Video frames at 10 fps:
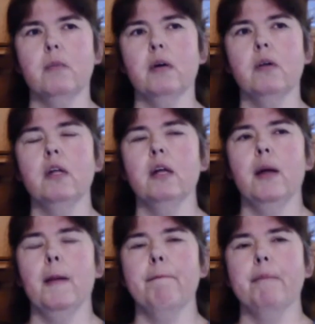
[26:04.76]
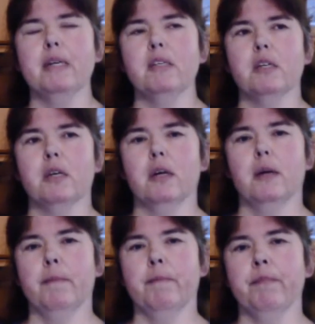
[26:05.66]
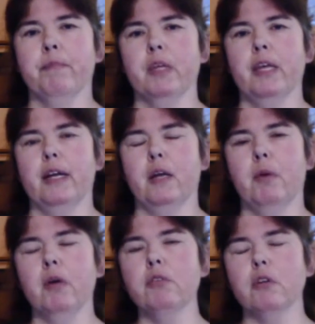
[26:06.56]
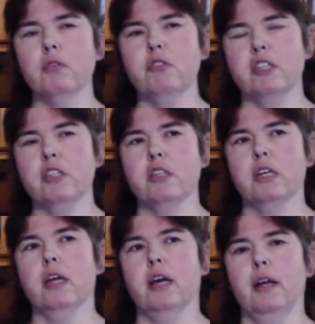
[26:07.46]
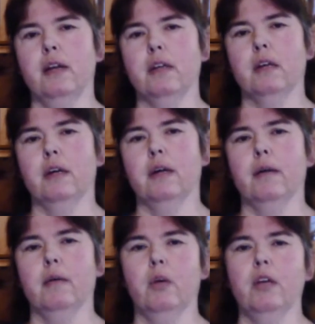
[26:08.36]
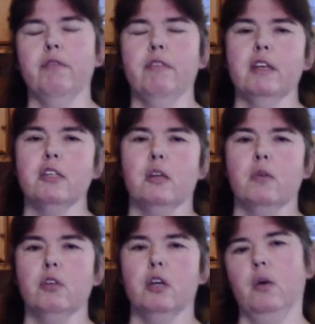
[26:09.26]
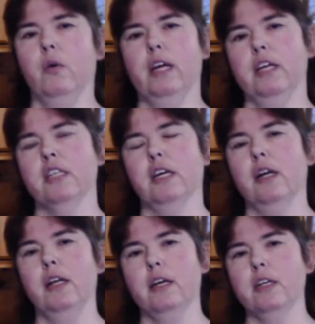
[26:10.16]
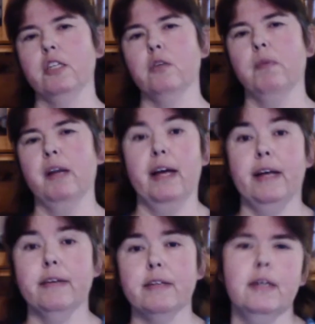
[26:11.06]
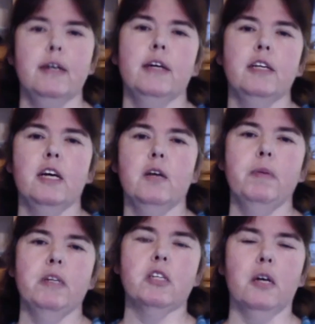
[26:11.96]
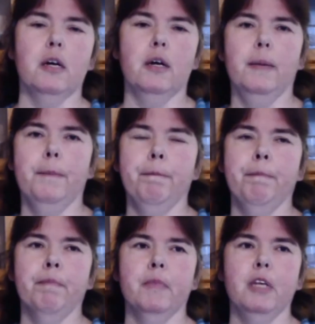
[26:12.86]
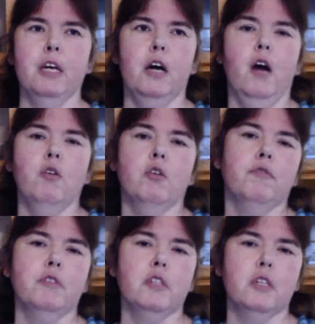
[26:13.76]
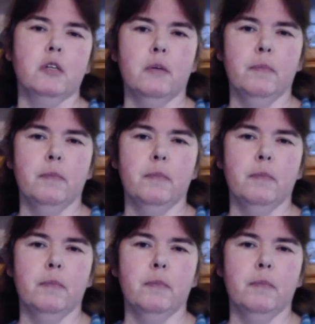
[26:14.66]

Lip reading: terrible, but they're both autistic, and if things don't go exactly as you planned, they are a bit out of